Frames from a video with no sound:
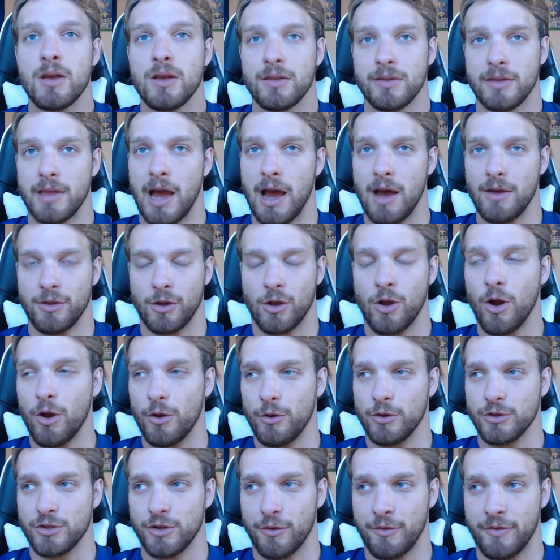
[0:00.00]
Now the
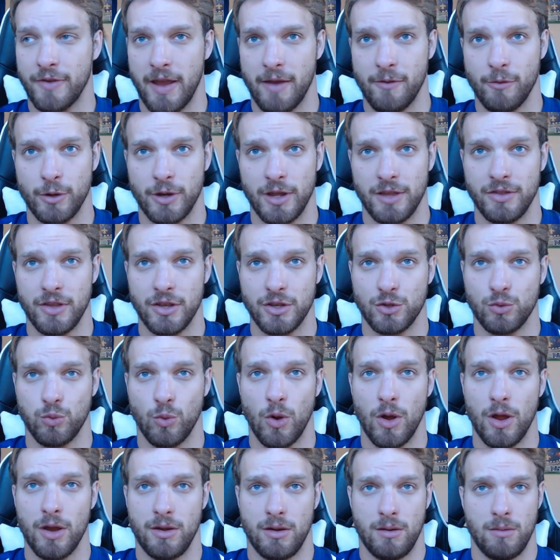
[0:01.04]
Cardinals are favored in this
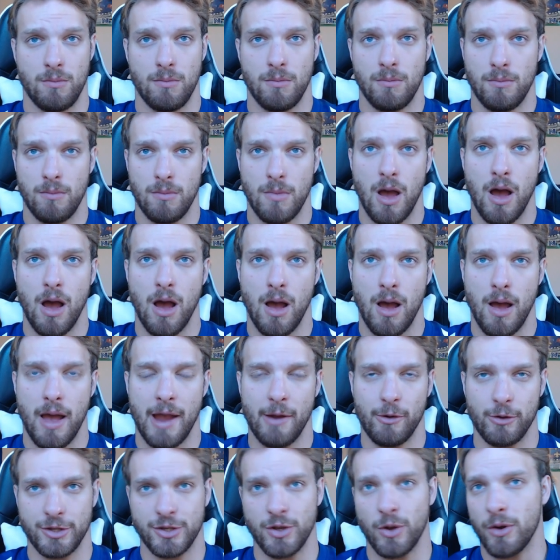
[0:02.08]
one,
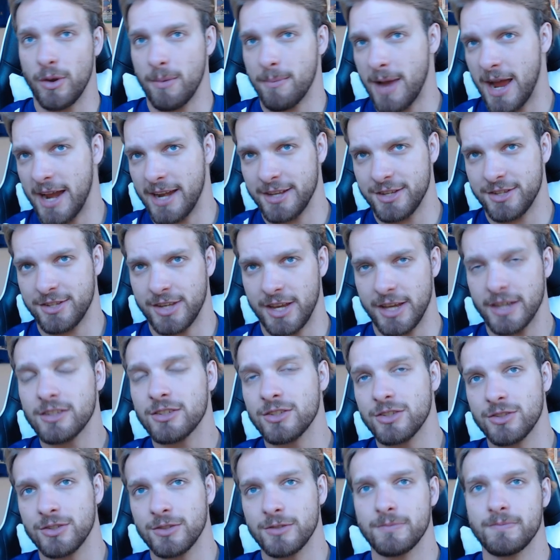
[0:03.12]
Arizona
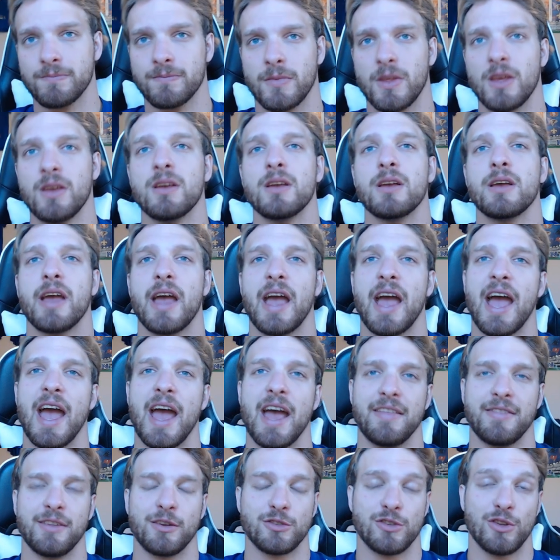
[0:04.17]
-6.
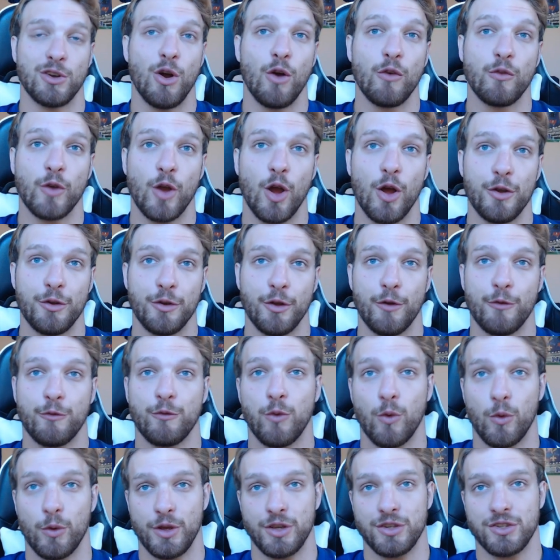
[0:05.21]
And there's an over-under of
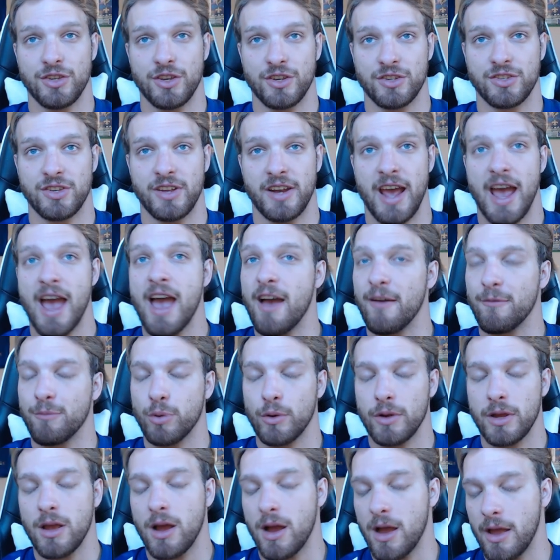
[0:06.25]
46.5.
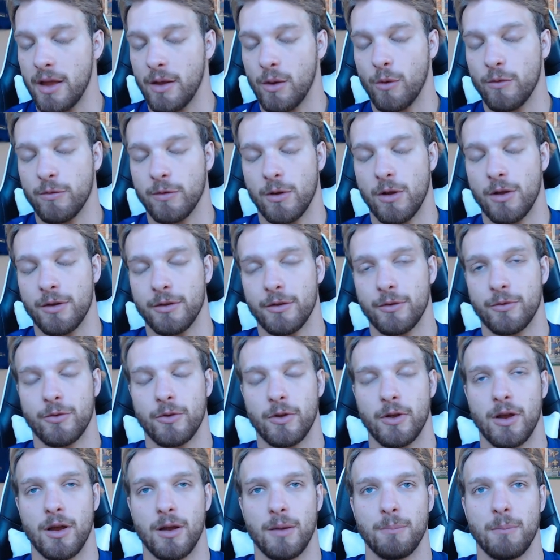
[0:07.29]
Pretty high over-under
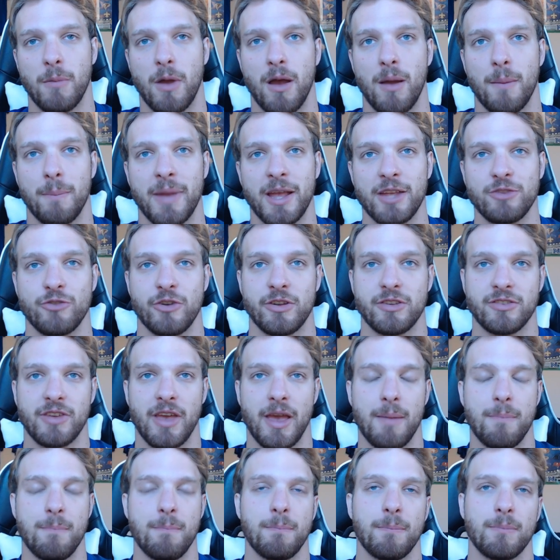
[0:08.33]
for a Patriots
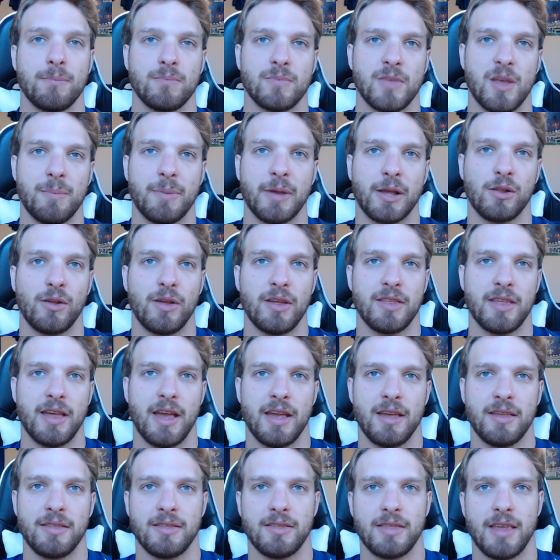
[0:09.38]
game. Typically,
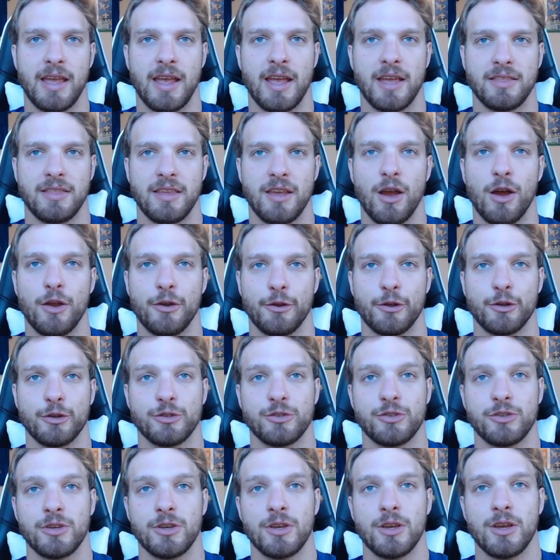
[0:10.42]
they hit the unders.